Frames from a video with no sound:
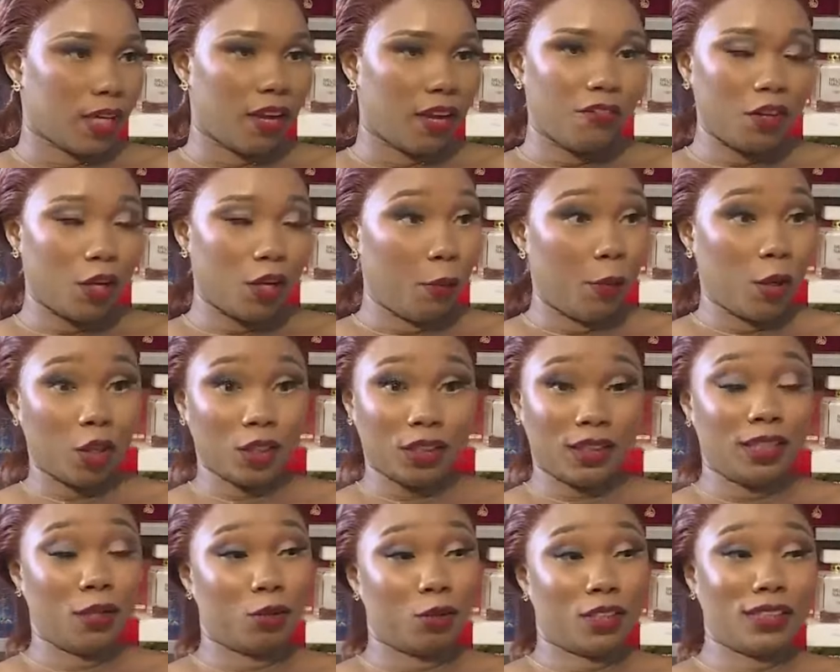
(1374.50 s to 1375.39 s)
even
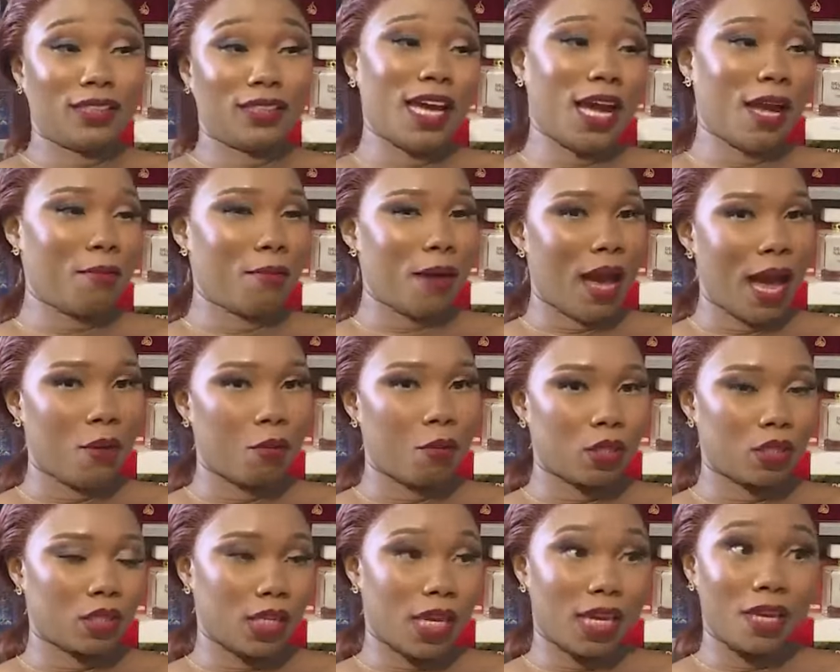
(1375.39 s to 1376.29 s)
because there was a time I
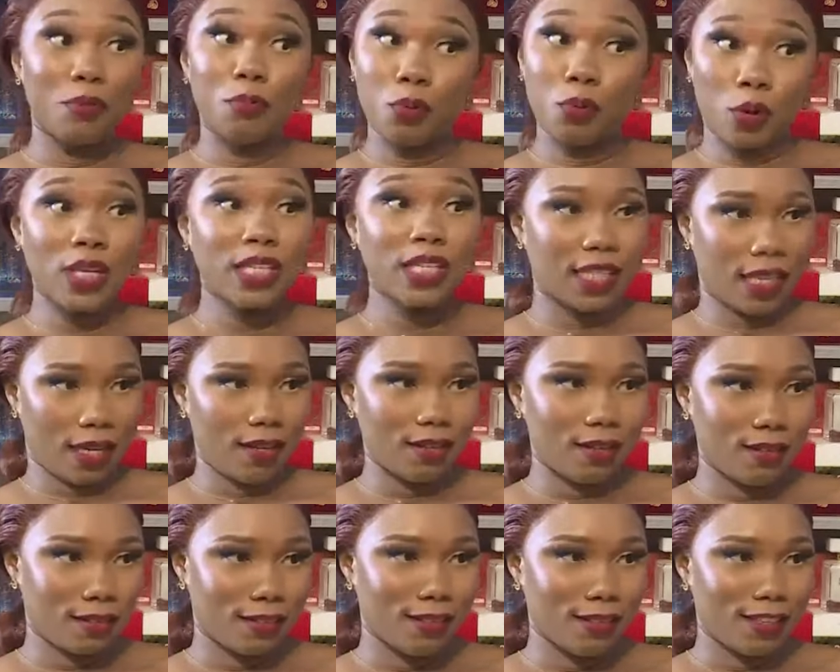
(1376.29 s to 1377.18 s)
was in
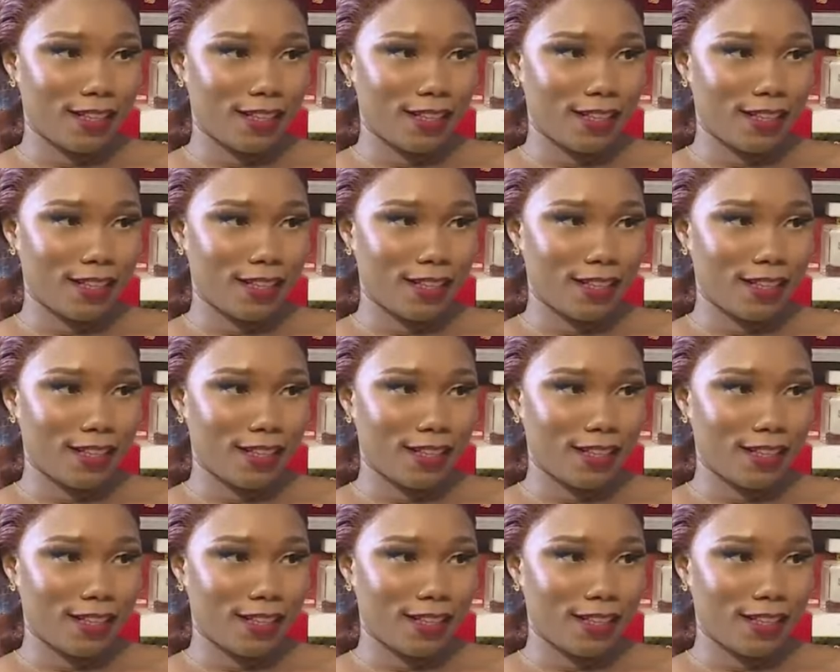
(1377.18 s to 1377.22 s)
prison.